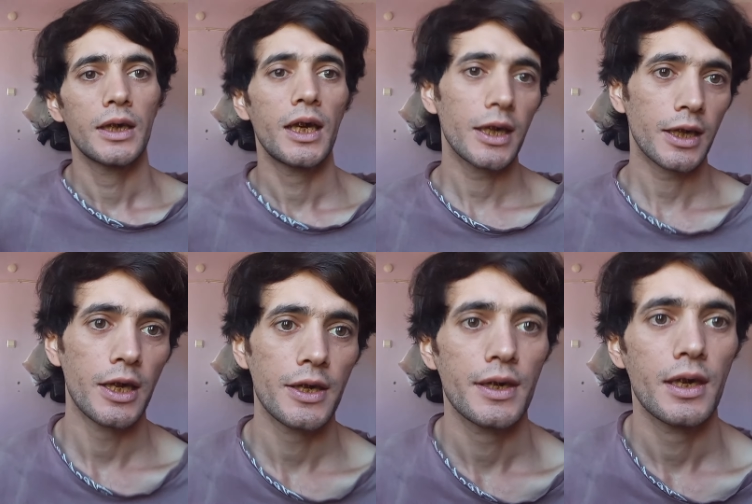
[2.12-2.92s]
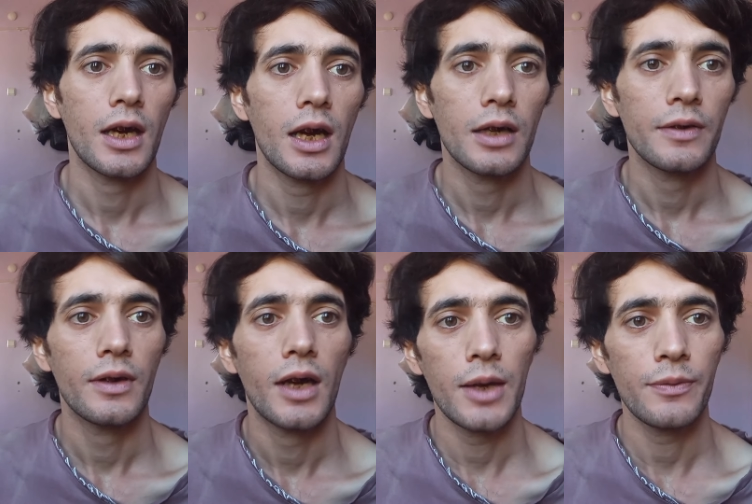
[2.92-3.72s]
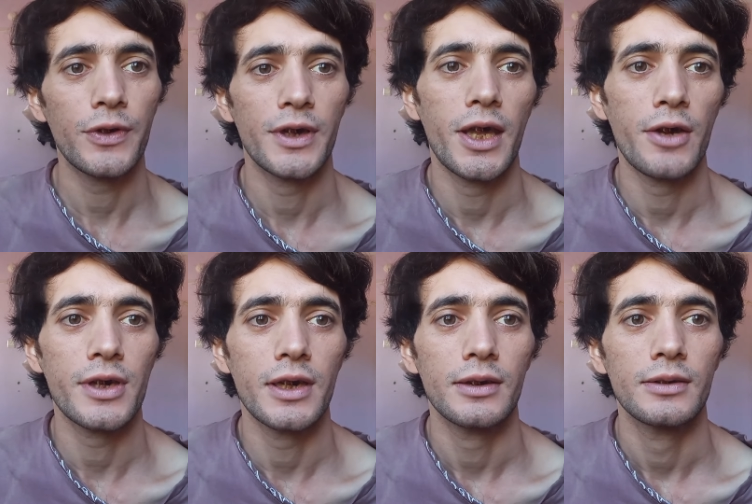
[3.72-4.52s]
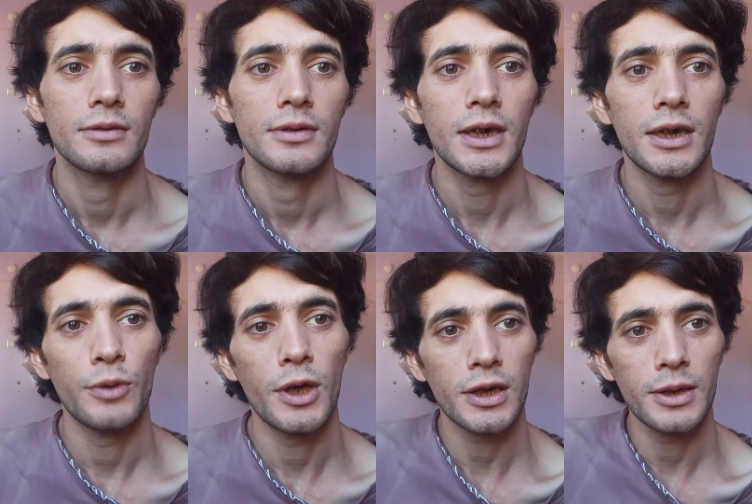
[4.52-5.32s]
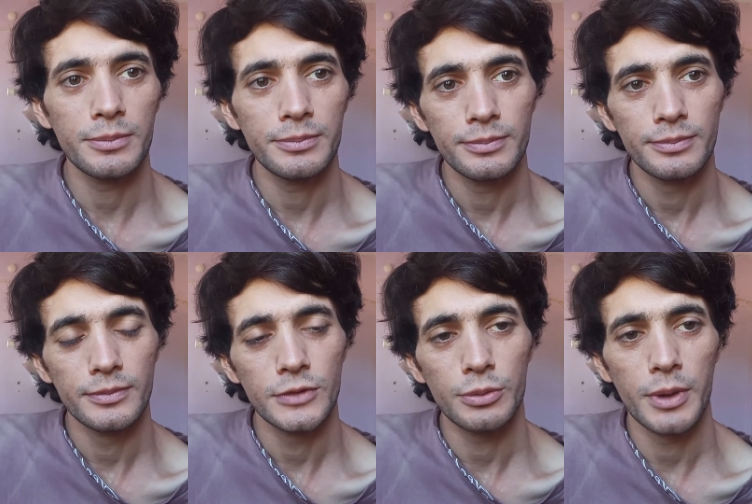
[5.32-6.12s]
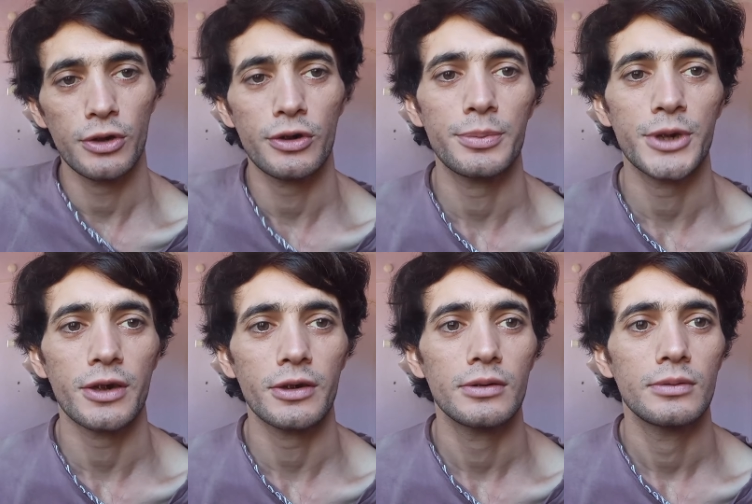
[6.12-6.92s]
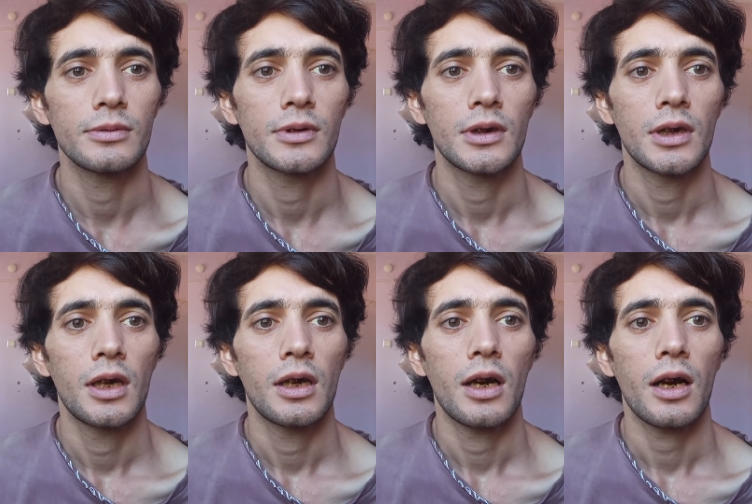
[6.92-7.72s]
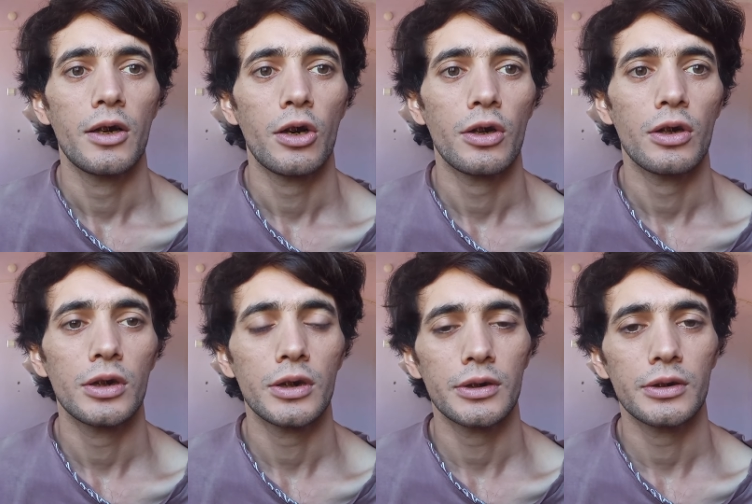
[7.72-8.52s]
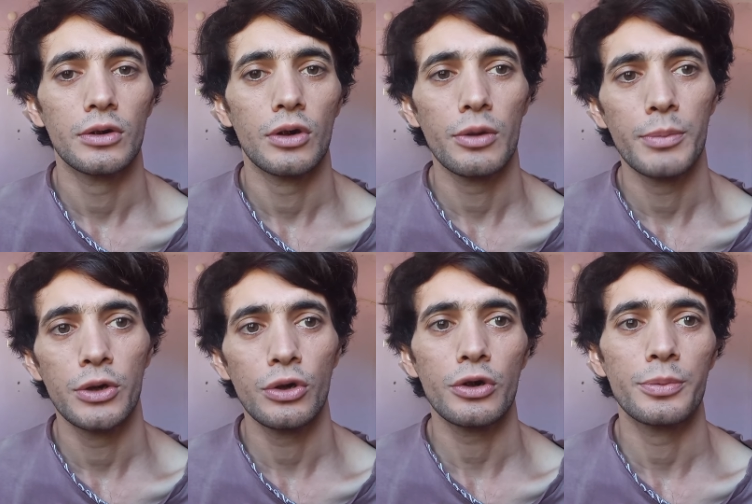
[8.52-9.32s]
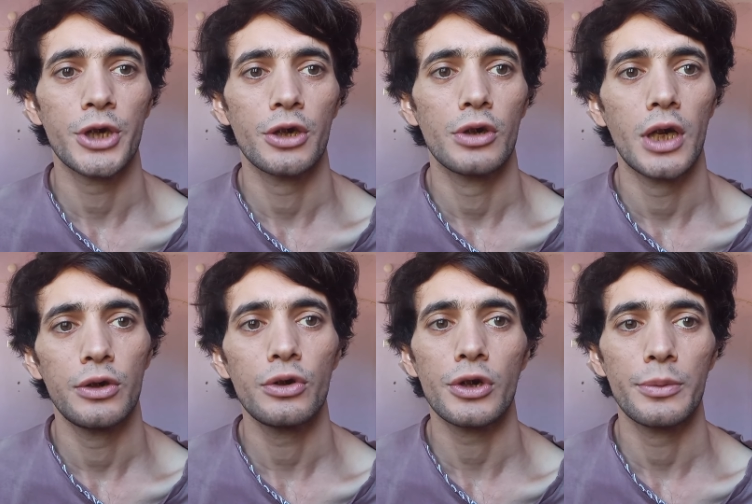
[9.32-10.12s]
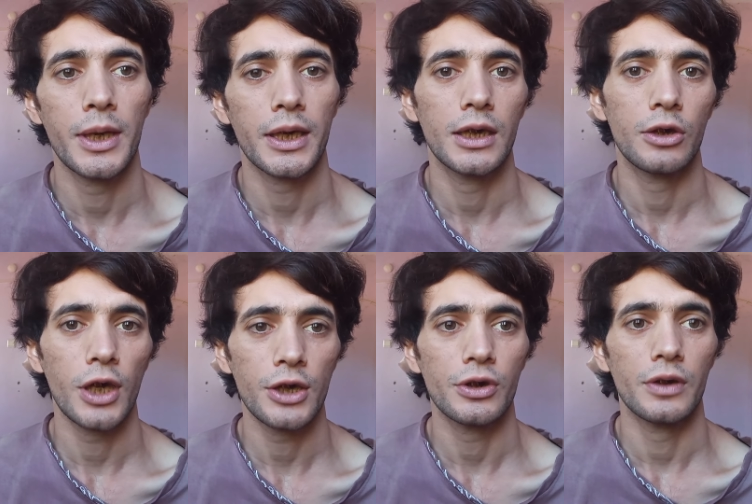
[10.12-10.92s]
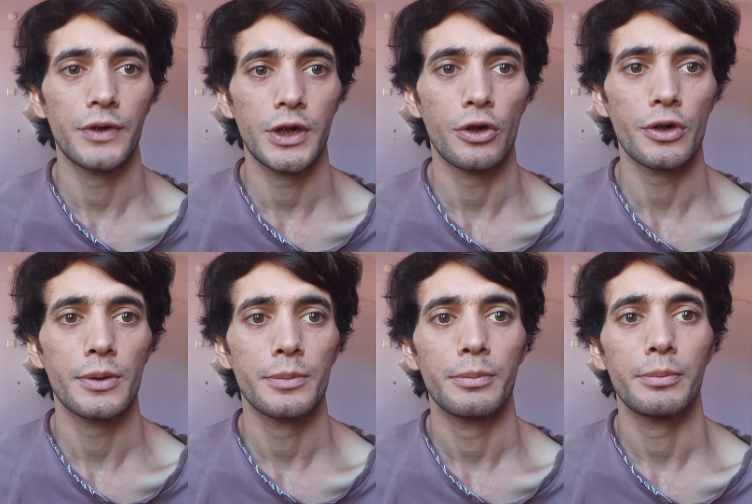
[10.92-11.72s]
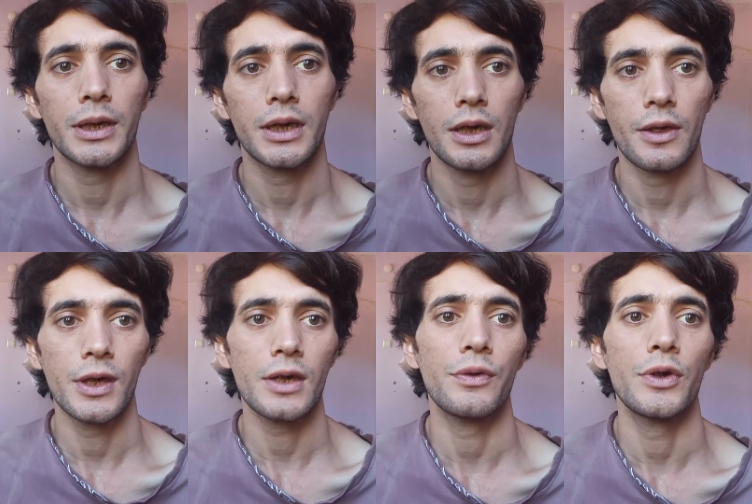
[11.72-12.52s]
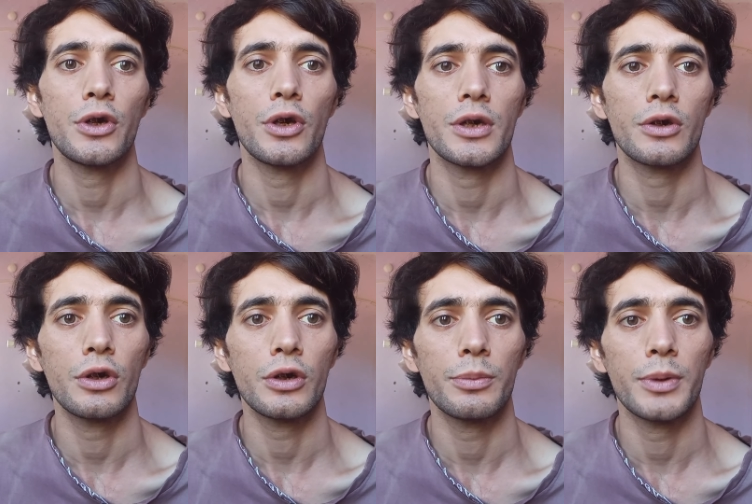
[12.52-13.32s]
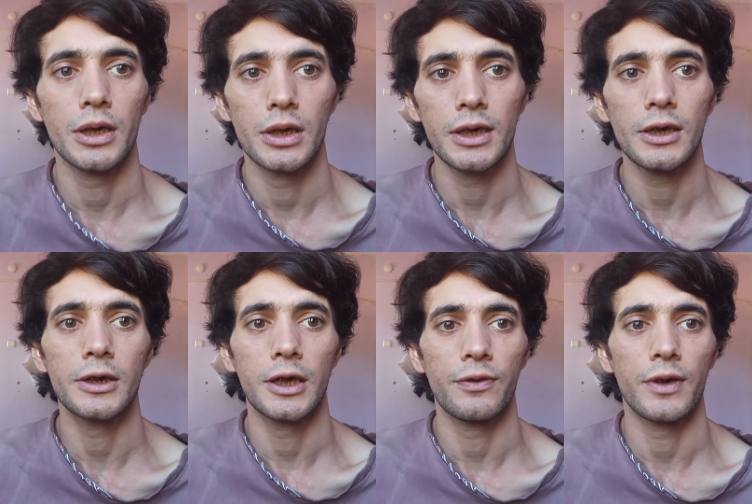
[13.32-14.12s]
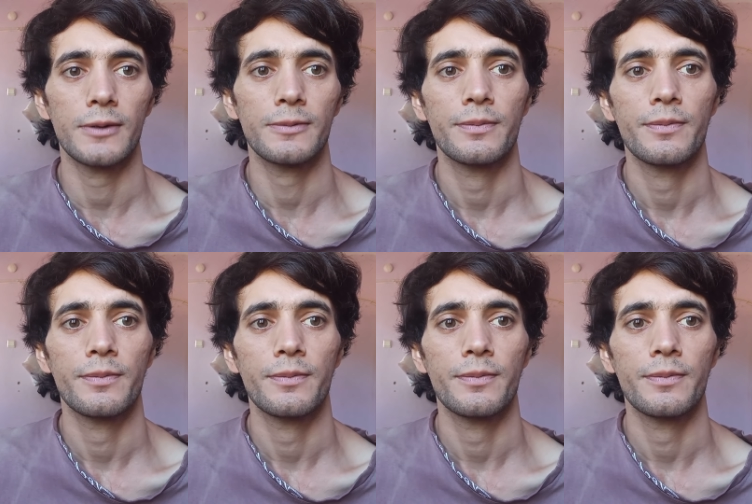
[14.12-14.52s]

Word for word: Hey guys, I'm Firdavsi and welcome to my YouTube channel. Uh, on my YouTube channel I usually make educational videos but this video is going to be a little different